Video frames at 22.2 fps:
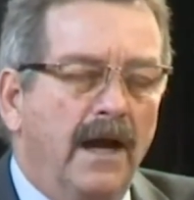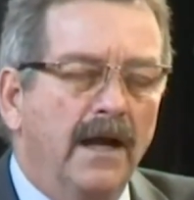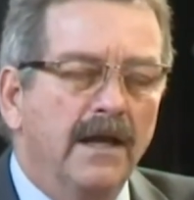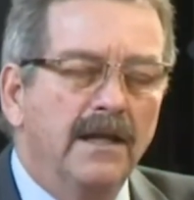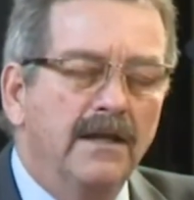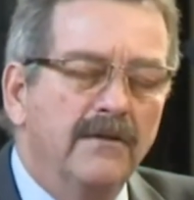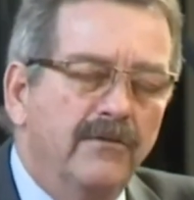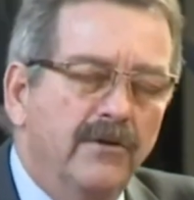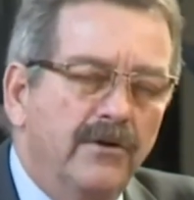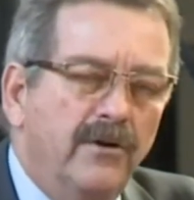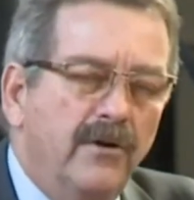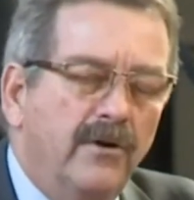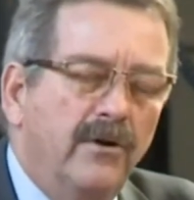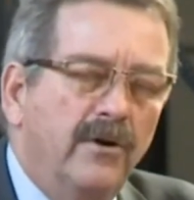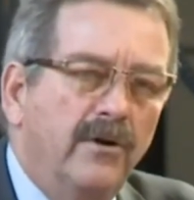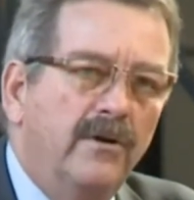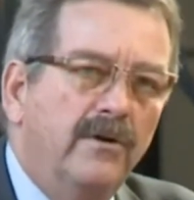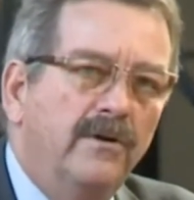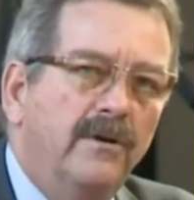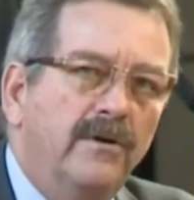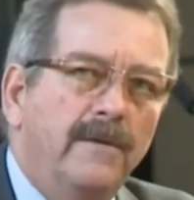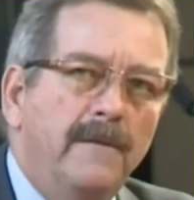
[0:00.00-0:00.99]
I even
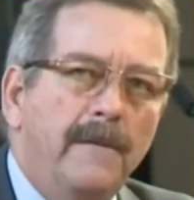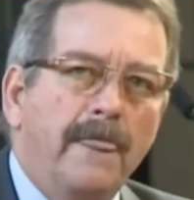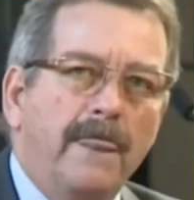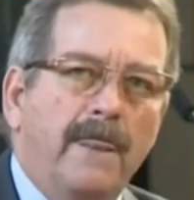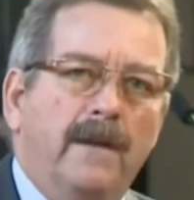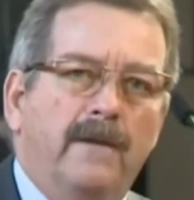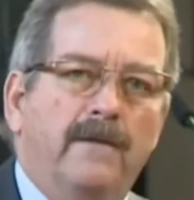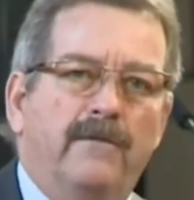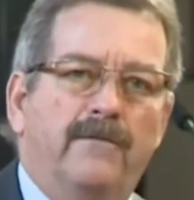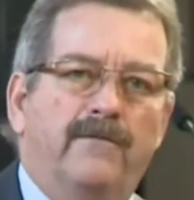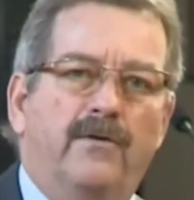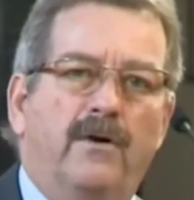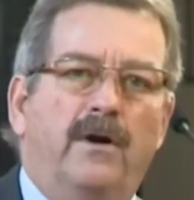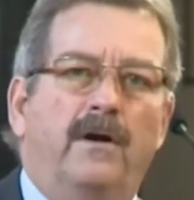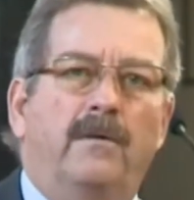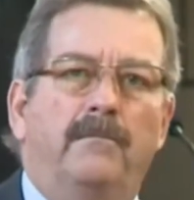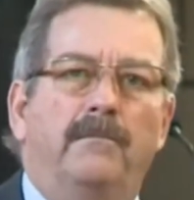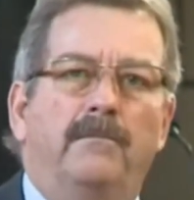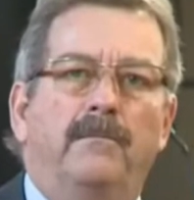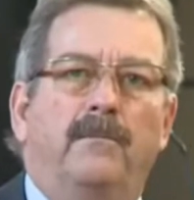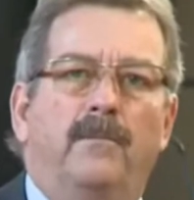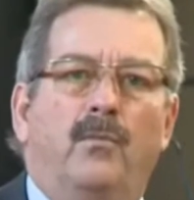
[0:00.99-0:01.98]
heard
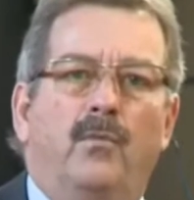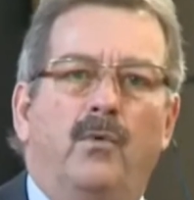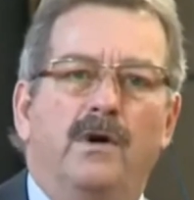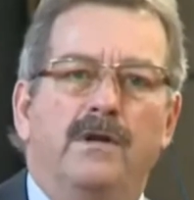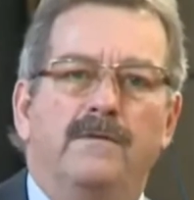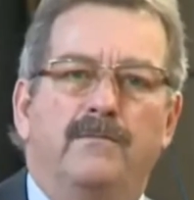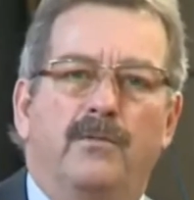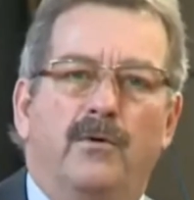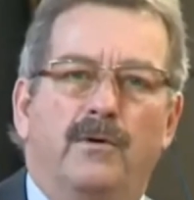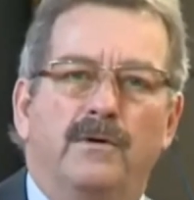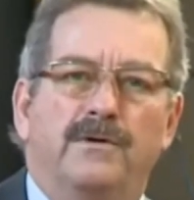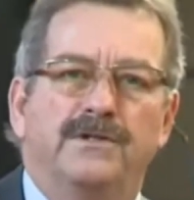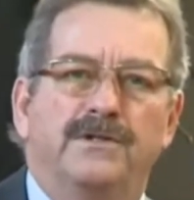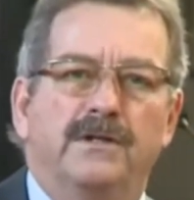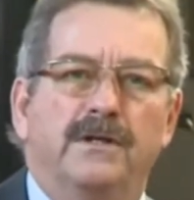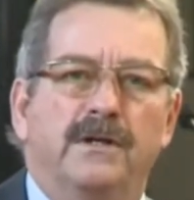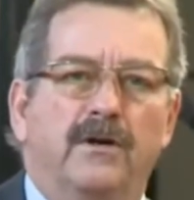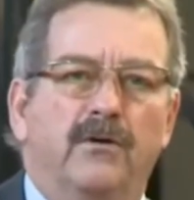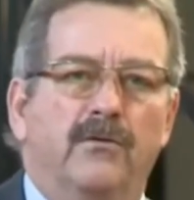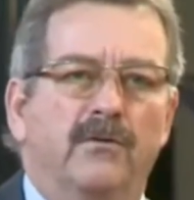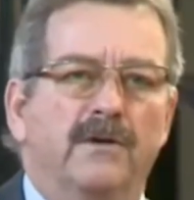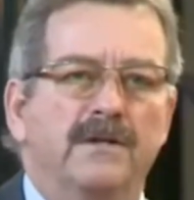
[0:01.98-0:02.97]
from one
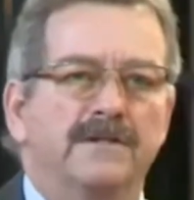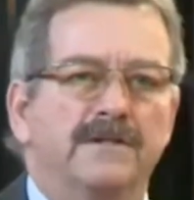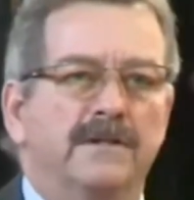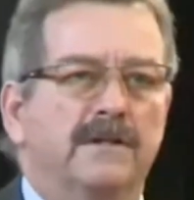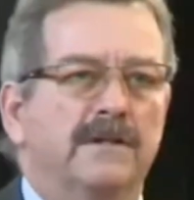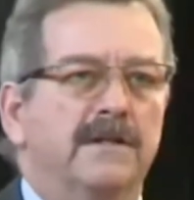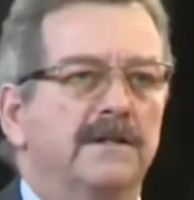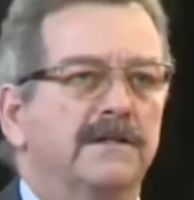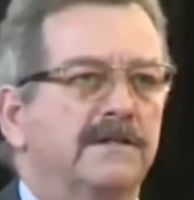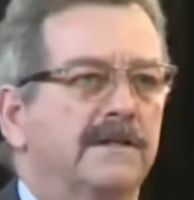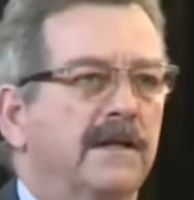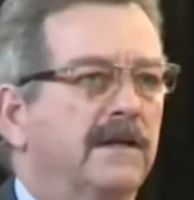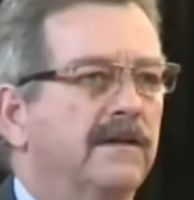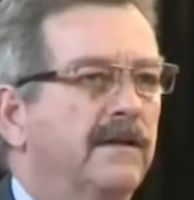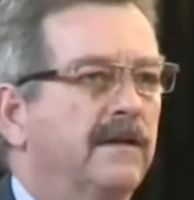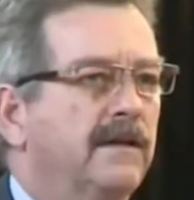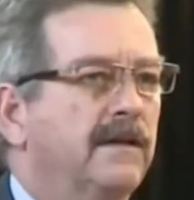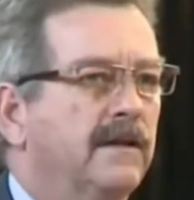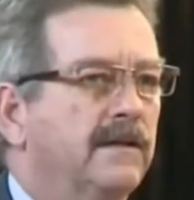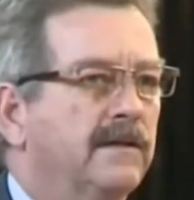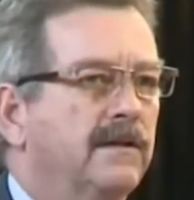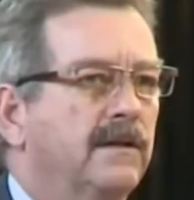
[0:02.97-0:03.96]
person here recently
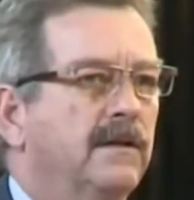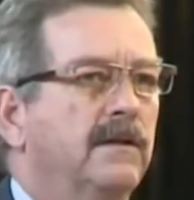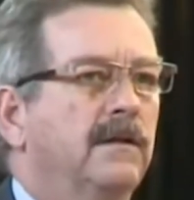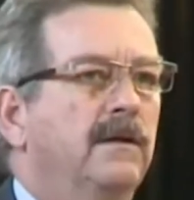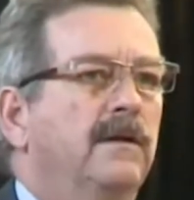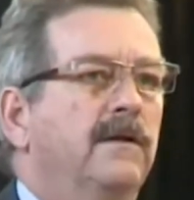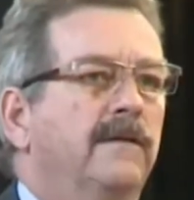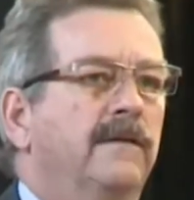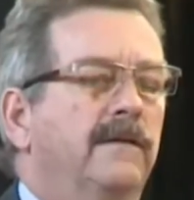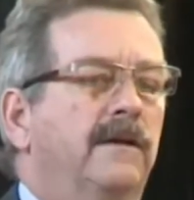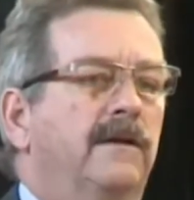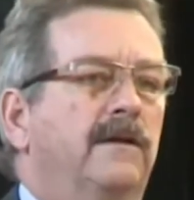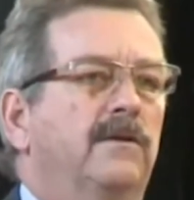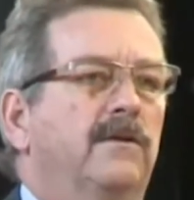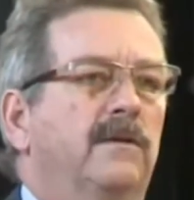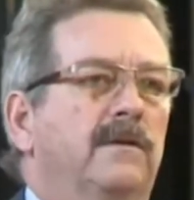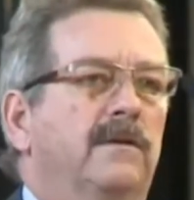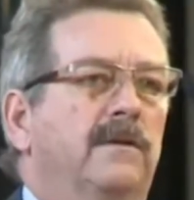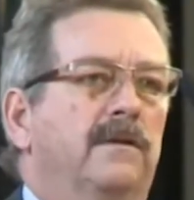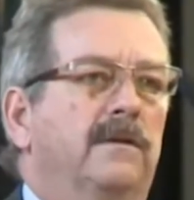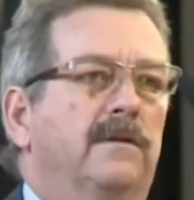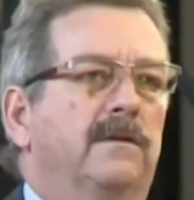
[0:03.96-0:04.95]
said that
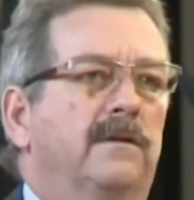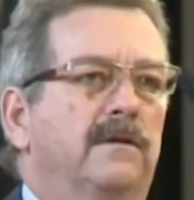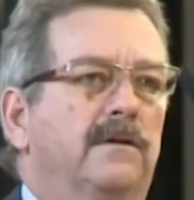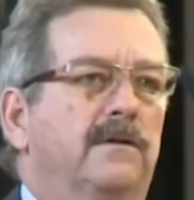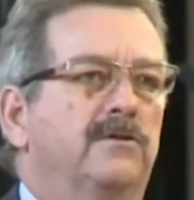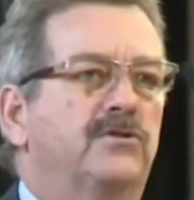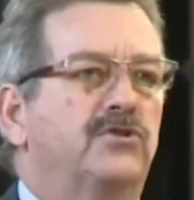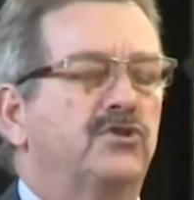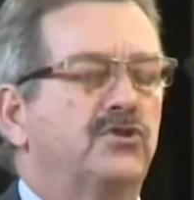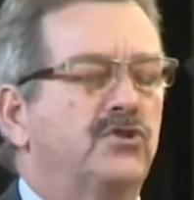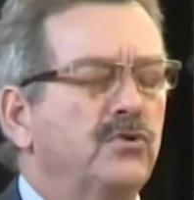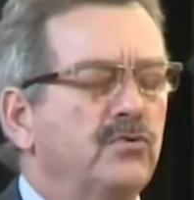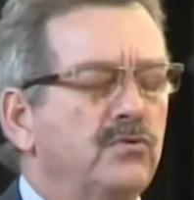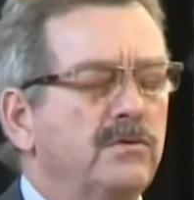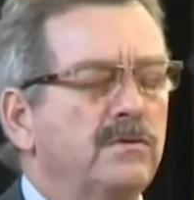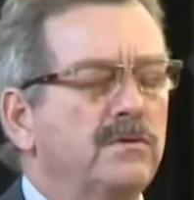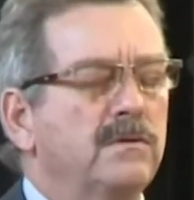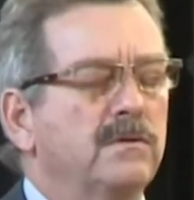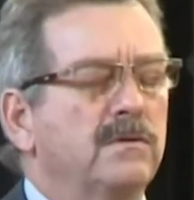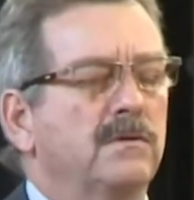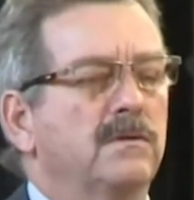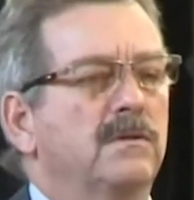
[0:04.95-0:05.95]
a
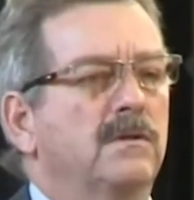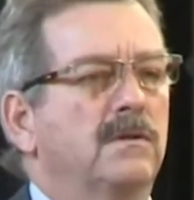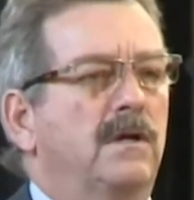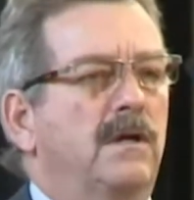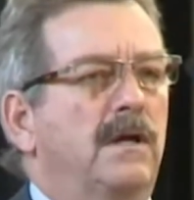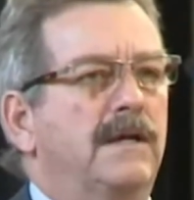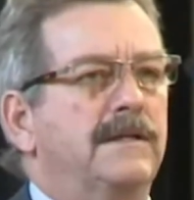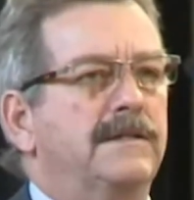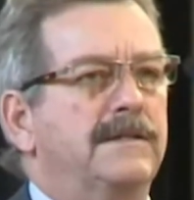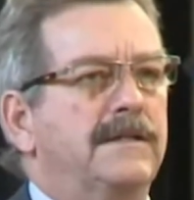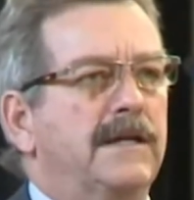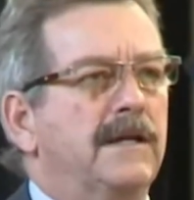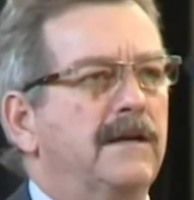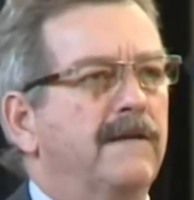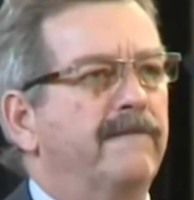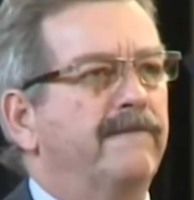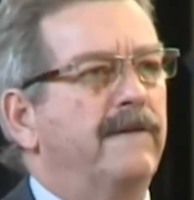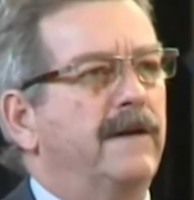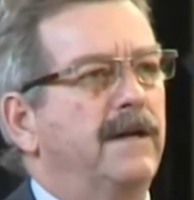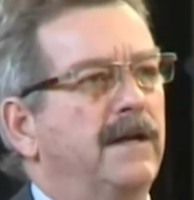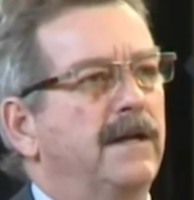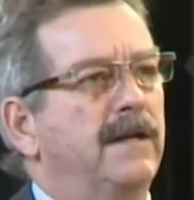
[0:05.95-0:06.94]
student
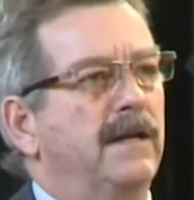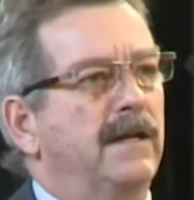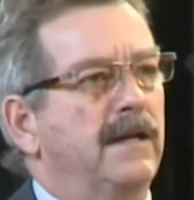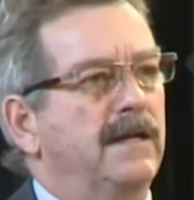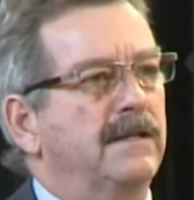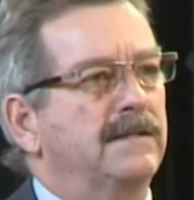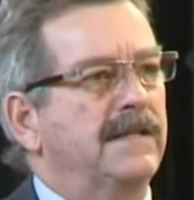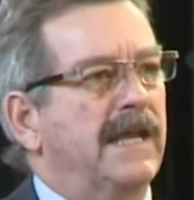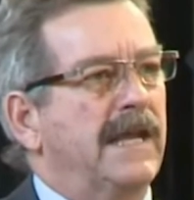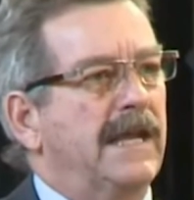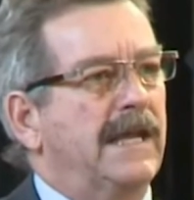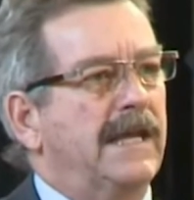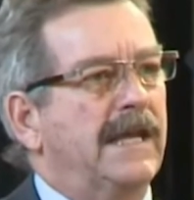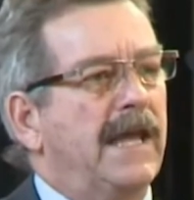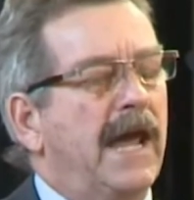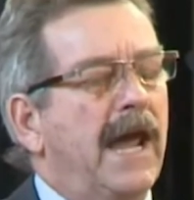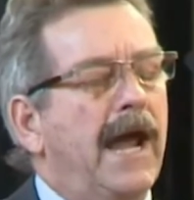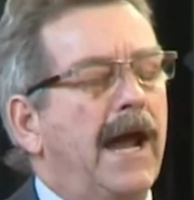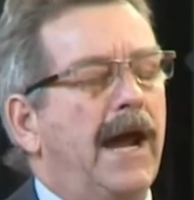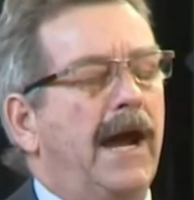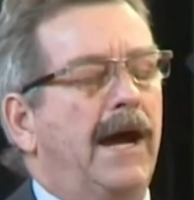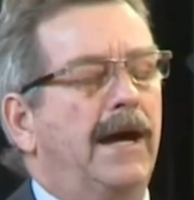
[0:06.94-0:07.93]
identified as a
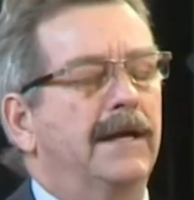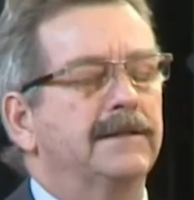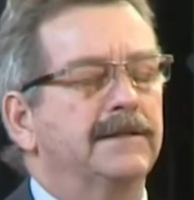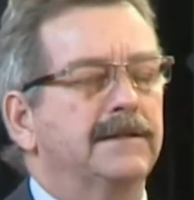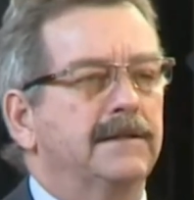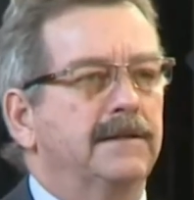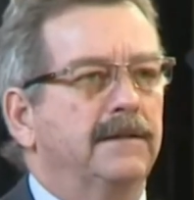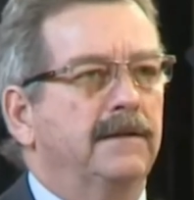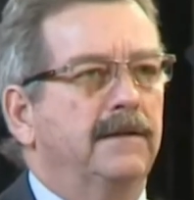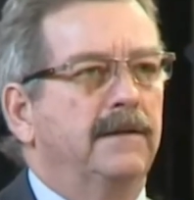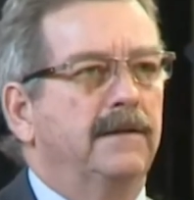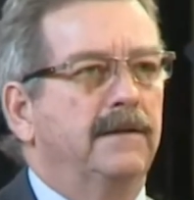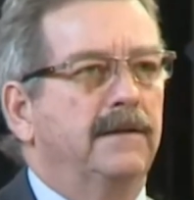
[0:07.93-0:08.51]
cat